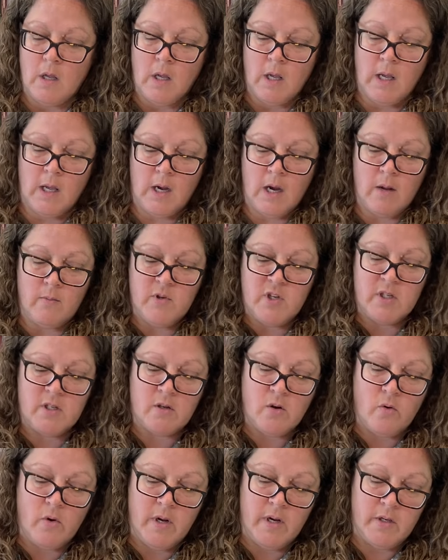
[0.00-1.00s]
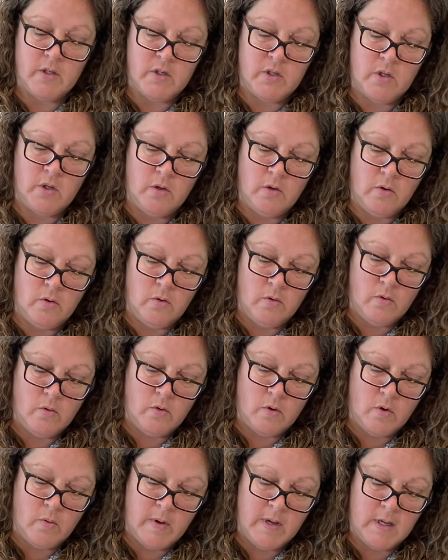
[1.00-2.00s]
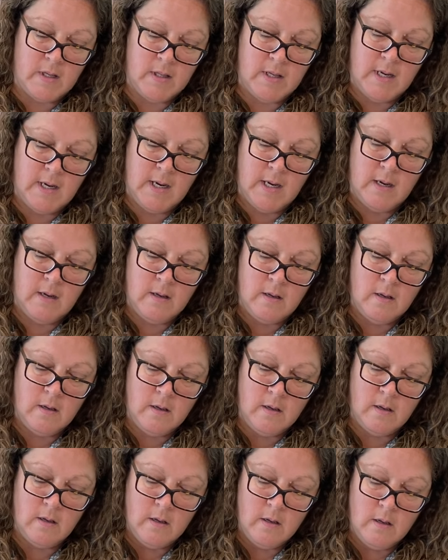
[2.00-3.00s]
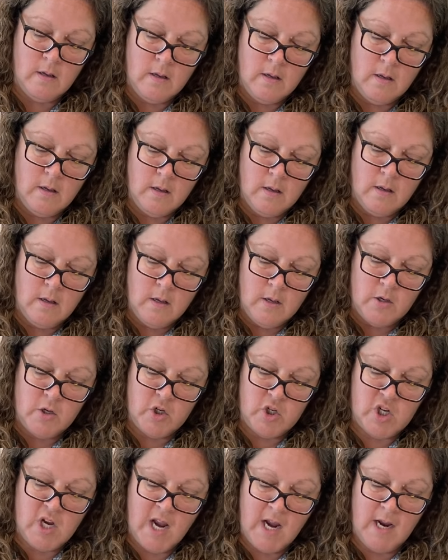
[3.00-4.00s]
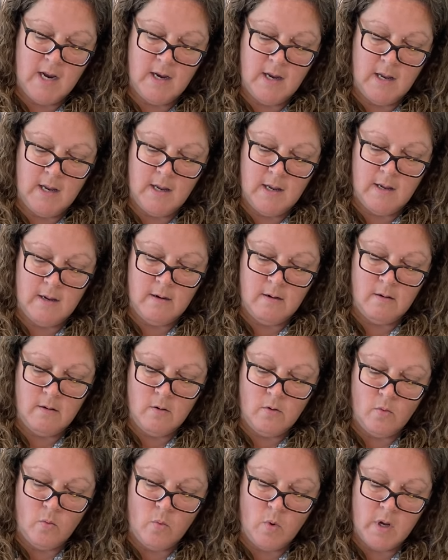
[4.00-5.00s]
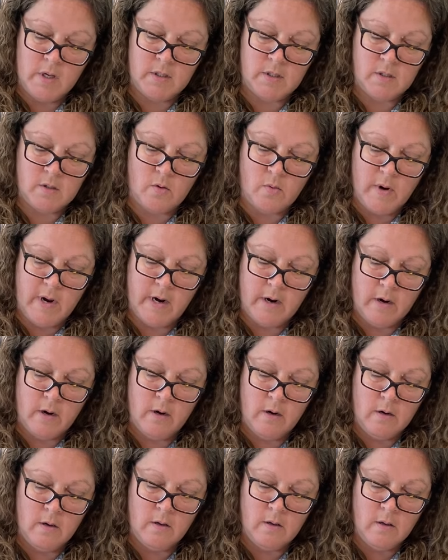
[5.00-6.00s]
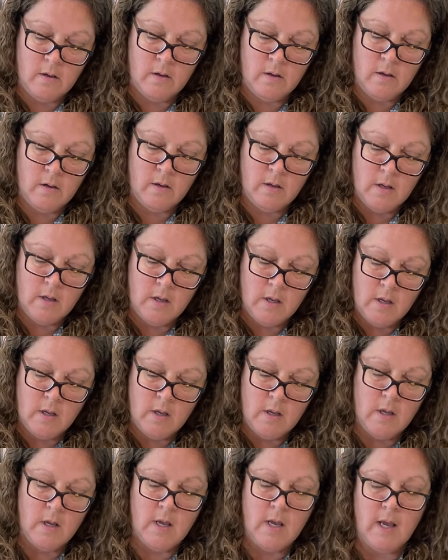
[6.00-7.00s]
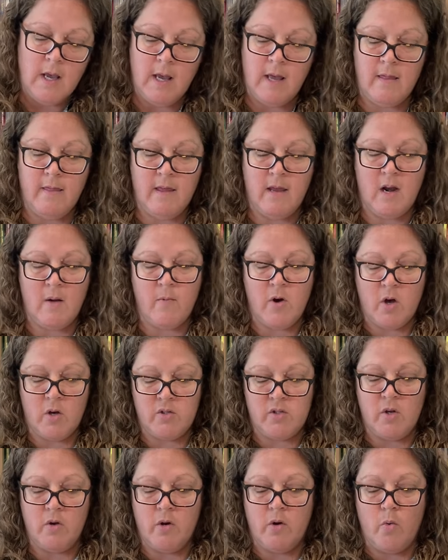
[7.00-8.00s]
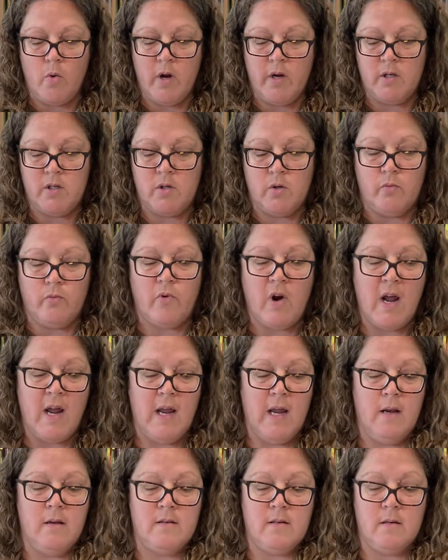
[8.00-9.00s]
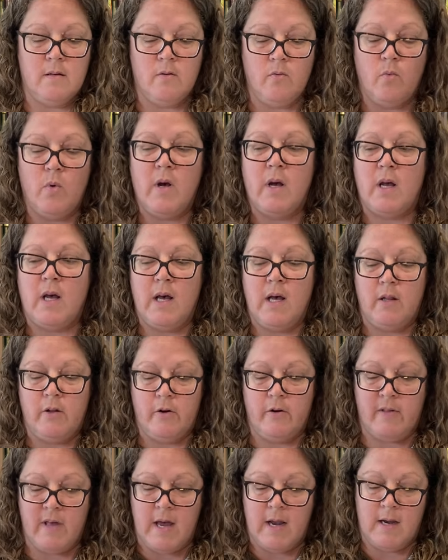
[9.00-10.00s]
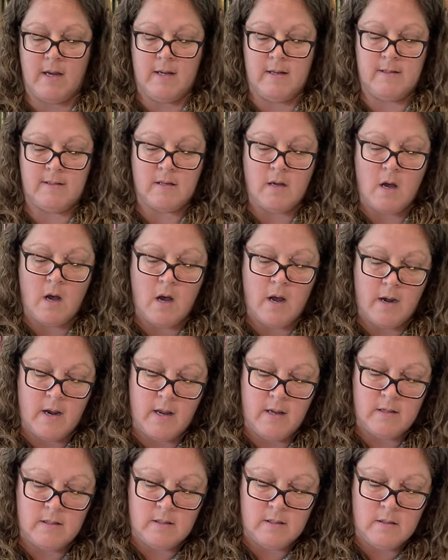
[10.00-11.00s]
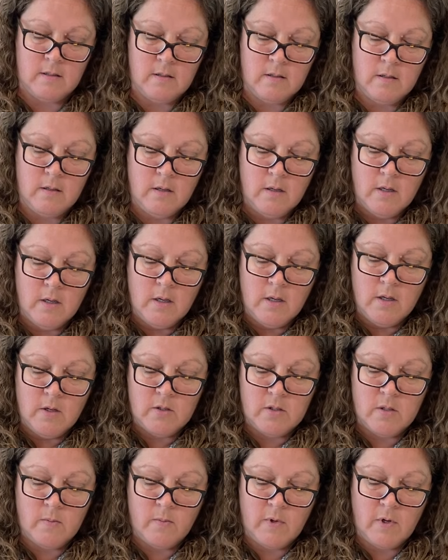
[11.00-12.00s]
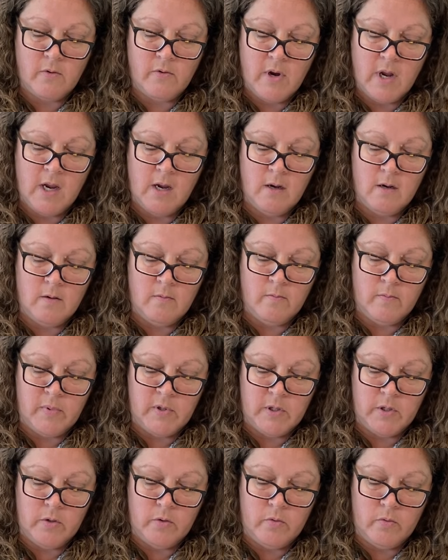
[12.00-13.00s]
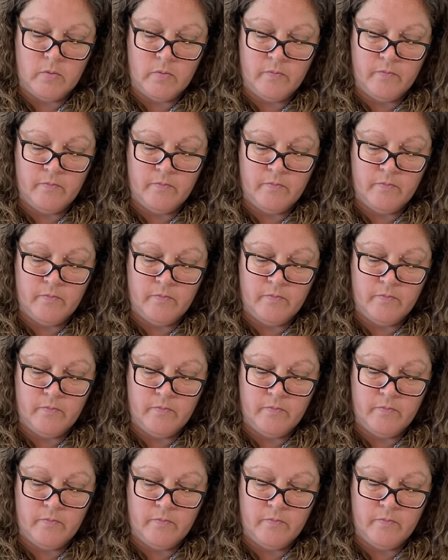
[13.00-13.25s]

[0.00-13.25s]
and I'm just going to quickly shade in one square, and then I'm also going to write what color that is on it. So I'm going to write blue.